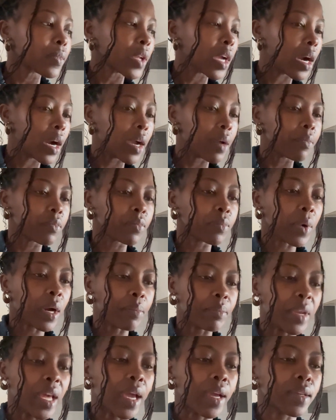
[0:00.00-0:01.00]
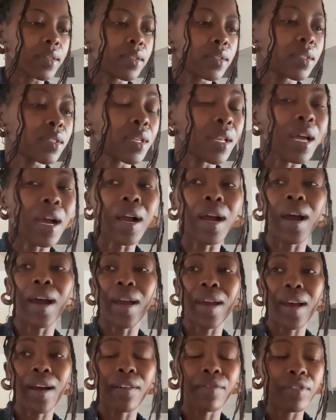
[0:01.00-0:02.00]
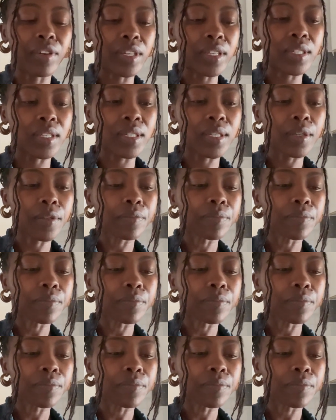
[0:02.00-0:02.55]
I'm next. Like, I have it.